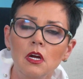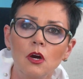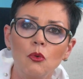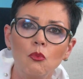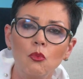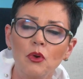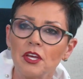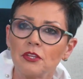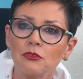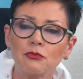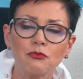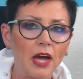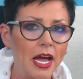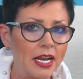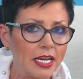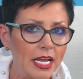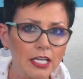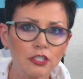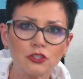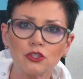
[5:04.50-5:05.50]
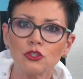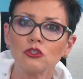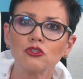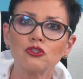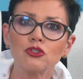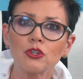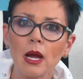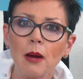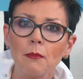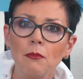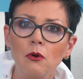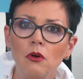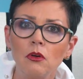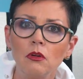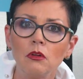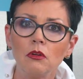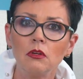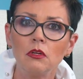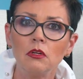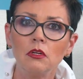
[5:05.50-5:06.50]
with financial
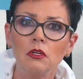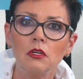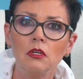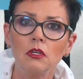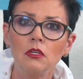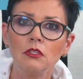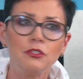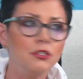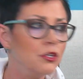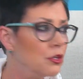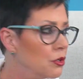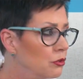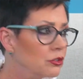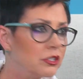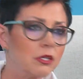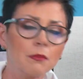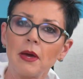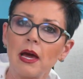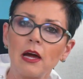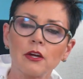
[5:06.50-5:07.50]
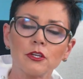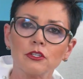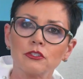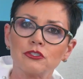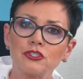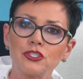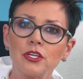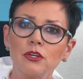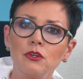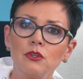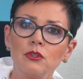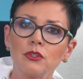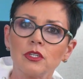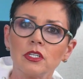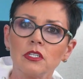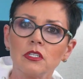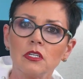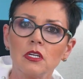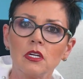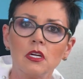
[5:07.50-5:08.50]
trouble, news about your
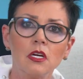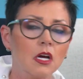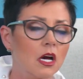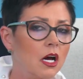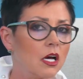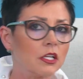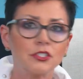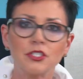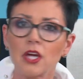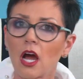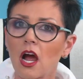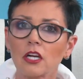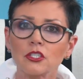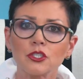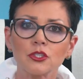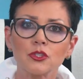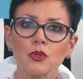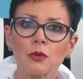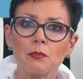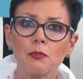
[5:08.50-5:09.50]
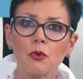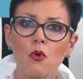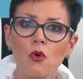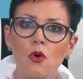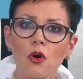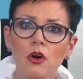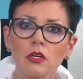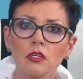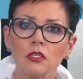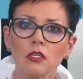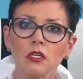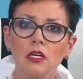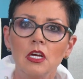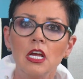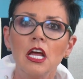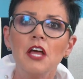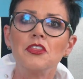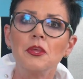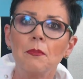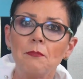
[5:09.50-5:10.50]
children, a doctor's report,
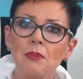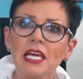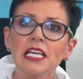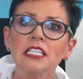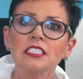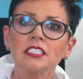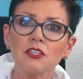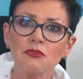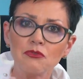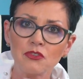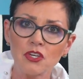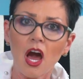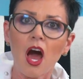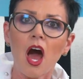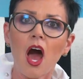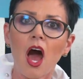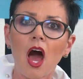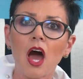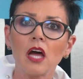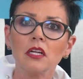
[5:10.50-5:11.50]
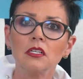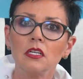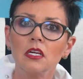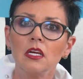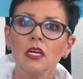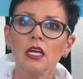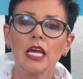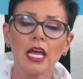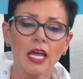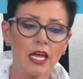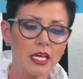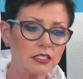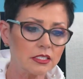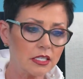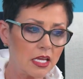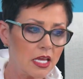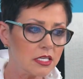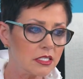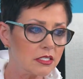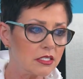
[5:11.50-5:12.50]
The peace of God
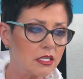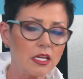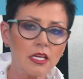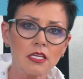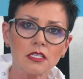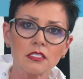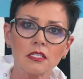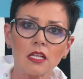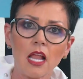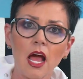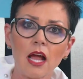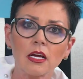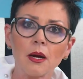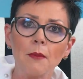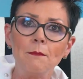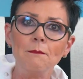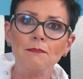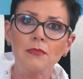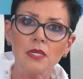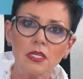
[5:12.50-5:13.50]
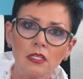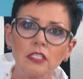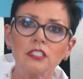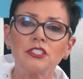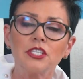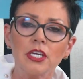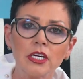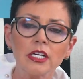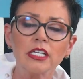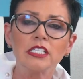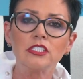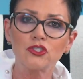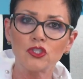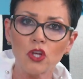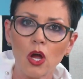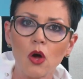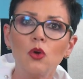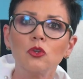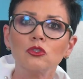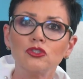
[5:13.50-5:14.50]
is like a military
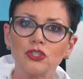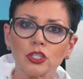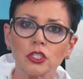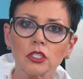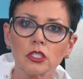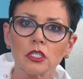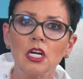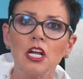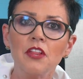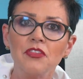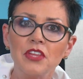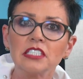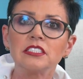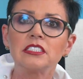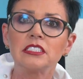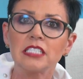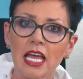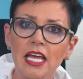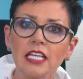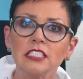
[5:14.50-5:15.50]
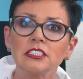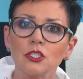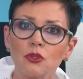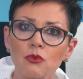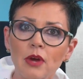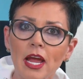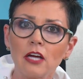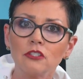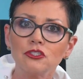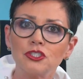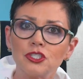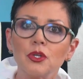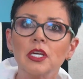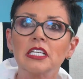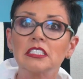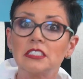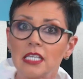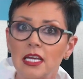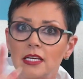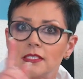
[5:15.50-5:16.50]
soldier that stands around you
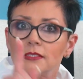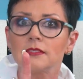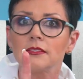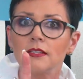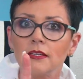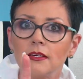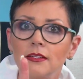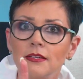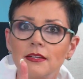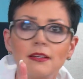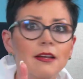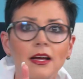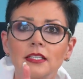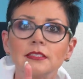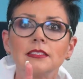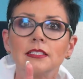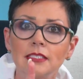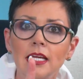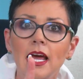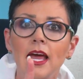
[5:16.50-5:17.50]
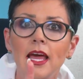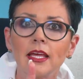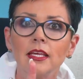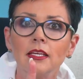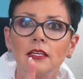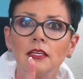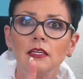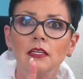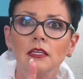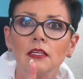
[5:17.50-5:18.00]
and says, not today.